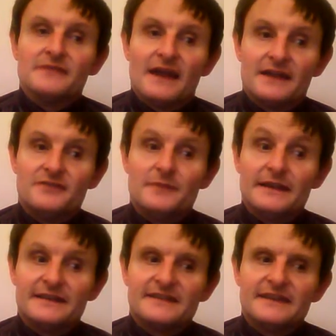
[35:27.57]
and you've been
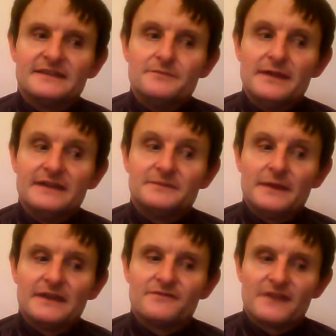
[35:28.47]
listening to me
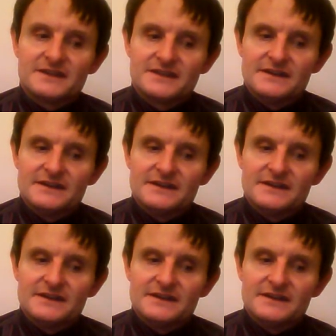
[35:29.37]
speaking French.